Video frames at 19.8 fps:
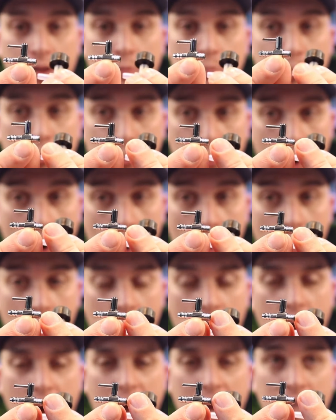Pro,
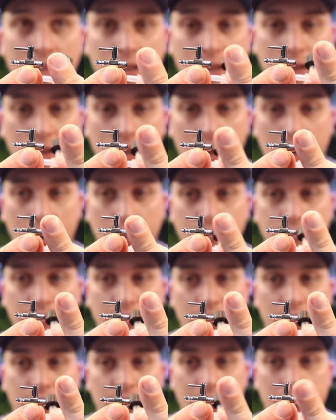I love
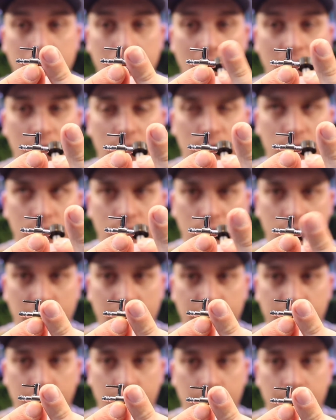the metal
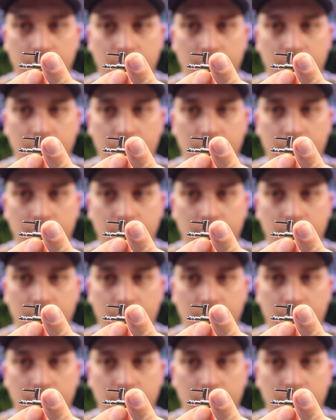lever.